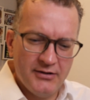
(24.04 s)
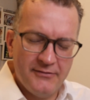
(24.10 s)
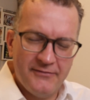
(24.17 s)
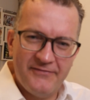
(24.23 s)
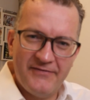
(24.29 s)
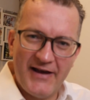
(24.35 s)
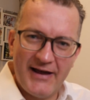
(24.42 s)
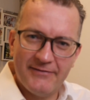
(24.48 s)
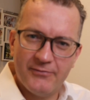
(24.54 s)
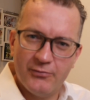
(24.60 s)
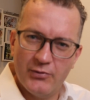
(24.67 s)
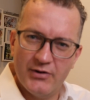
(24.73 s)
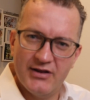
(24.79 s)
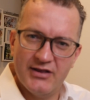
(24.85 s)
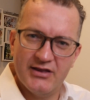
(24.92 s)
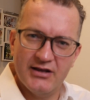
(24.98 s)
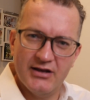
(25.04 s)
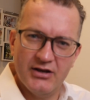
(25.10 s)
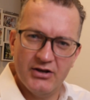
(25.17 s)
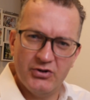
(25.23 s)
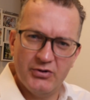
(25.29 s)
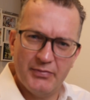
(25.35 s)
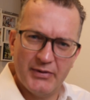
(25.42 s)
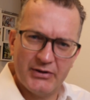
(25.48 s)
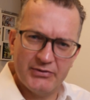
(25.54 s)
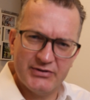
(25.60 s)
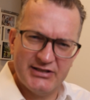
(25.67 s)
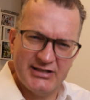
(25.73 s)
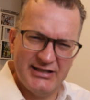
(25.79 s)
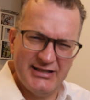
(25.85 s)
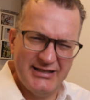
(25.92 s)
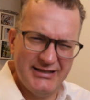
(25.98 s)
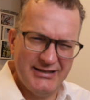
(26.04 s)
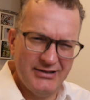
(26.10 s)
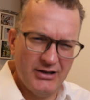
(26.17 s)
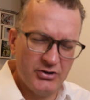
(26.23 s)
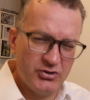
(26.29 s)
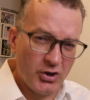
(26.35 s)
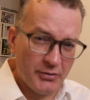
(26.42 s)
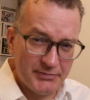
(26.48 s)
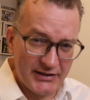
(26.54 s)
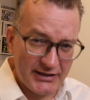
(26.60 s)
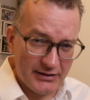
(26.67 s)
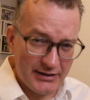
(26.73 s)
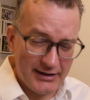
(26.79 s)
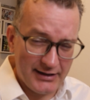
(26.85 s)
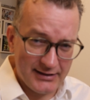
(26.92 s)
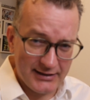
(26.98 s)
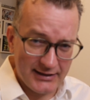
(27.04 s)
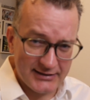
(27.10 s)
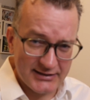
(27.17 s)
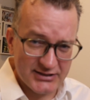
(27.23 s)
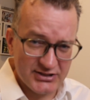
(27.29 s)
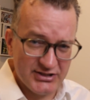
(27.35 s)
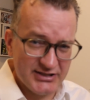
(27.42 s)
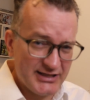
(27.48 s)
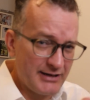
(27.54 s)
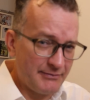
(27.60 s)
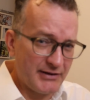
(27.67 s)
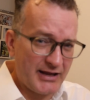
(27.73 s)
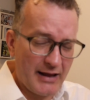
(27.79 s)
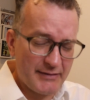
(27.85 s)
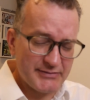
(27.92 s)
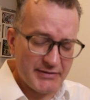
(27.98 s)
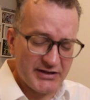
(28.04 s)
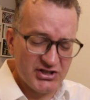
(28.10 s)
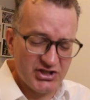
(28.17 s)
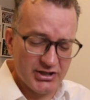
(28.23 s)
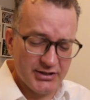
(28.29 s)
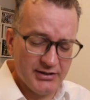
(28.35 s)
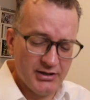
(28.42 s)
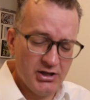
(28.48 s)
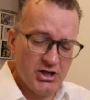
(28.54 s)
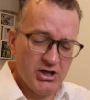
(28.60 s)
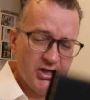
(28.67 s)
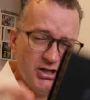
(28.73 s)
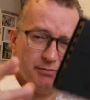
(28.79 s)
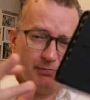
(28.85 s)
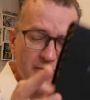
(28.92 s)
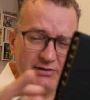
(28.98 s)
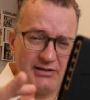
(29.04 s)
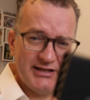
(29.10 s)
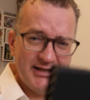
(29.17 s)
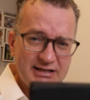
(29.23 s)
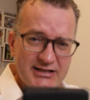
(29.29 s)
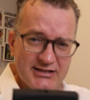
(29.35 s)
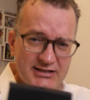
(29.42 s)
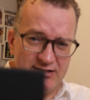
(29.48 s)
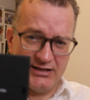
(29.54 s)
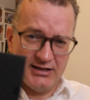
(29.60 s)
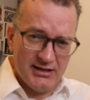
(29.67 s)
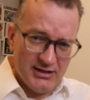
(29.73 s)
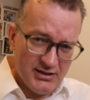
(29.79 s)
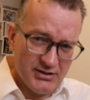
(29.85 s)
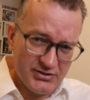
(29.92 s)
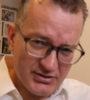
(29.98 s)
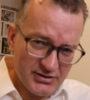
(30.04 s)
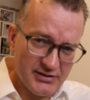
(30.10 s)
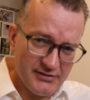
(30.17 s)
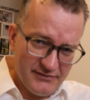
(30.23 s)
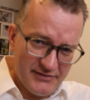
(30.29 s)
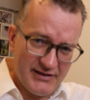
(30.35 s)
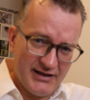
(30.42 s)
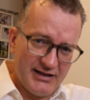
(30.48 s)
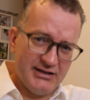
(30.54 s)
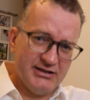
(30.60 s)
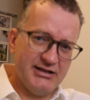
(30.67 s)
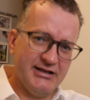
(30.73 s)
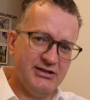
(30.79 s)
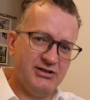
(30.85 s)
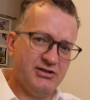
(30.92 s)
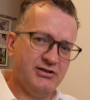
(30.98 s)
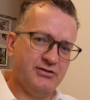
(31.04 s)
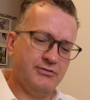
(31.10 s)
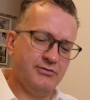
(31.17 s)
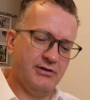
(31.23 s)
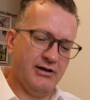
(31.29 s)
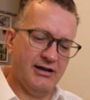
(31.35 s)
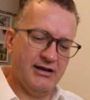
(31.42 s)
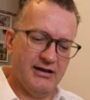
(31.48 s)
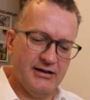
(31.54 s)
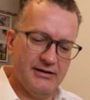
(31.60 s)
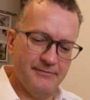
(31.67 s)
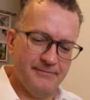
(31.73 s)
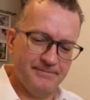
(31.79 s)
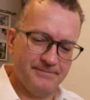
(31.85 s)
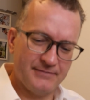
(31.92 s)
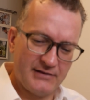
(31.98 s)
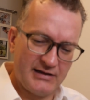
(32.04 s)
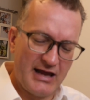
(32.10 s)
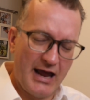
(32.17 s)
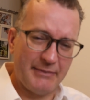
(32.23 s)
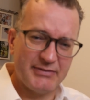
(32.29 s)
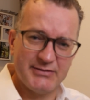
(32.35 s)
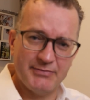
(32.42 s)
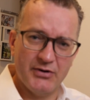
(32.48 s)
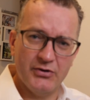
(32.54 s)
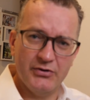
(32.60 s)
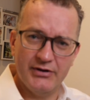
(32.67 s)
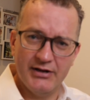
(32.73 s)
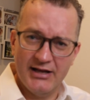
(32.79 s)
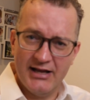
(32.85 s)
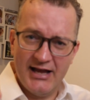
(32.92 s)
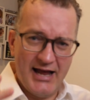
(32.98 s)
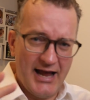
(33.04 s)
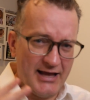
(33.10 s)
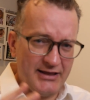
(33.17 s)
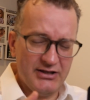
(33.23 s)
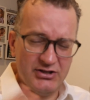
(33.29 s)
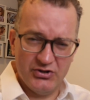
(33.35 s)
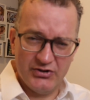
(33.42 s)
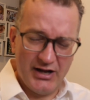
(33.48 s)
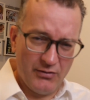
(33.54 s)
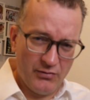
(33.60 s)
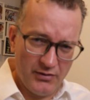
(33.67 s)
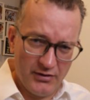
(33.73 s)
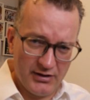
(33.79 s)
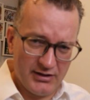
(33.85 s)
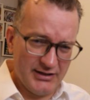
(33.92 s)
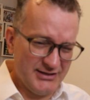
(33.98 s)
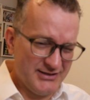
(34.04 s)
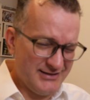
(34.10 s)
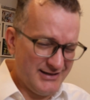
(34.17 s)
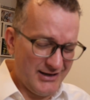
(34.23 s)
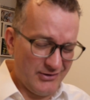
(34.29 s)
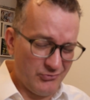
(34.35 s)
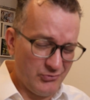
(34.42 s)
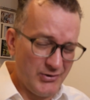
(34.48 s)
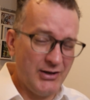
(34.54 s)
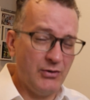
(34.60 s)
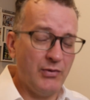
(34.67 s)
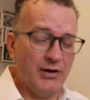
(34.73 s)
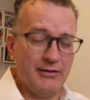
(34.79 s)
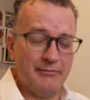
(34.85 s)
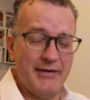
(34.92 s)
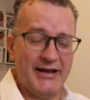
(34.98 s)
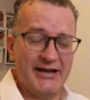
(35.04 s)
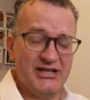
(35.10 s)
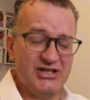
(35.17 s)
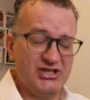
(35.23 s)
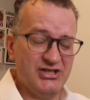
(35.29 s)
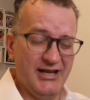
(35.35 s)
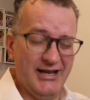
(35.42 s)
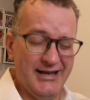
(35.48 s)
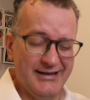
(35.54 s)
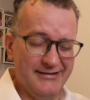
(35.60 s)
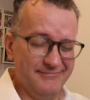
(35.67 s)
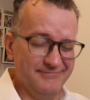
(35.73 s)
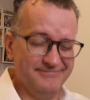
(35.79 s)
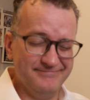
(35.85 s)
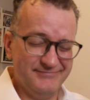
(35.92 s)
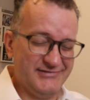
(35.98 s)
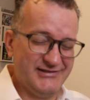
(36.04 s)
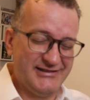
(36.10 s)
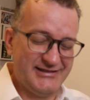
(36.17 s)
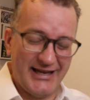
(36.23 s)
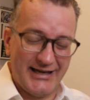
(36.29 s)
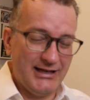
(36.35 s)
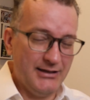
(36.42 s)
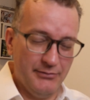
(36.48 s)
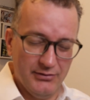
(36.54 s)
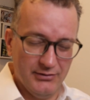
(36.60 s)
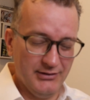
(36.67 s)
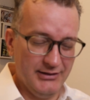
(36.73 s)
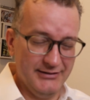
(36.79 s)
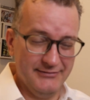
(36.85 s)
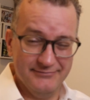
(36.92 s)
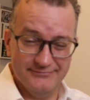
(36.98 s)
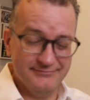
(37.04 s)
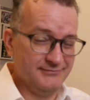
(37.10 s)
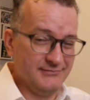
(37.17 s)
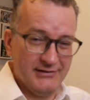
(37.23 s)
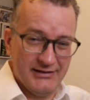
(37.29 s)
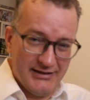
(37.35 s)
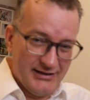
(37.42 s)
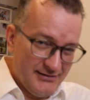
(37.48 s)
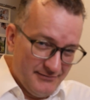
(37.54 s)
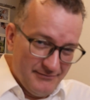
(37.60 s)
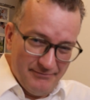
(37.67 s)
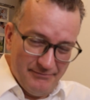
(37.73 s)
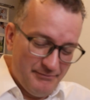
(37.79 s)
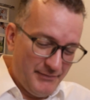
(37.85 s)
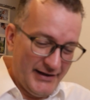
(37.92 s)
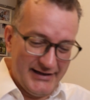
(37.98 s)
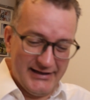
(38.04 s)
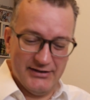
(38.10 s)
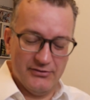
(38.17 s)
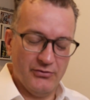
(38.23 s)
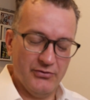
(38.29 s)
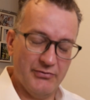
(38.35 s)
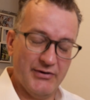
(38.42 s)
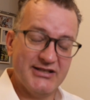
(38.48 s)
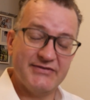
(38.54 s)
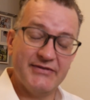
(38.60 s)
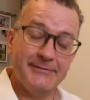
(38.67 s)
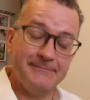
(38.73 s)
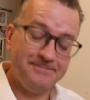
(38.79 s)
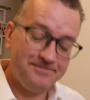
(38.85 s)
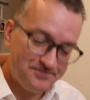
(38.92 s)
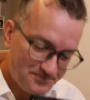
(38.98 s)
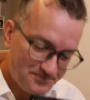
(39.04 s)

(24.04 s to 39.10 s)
faff with Ubiquiti adopting anything like this. You set up the caps manager, you put these sort of things into caps mode, and then your network is like really well managed and scalable and big and all the rest of it.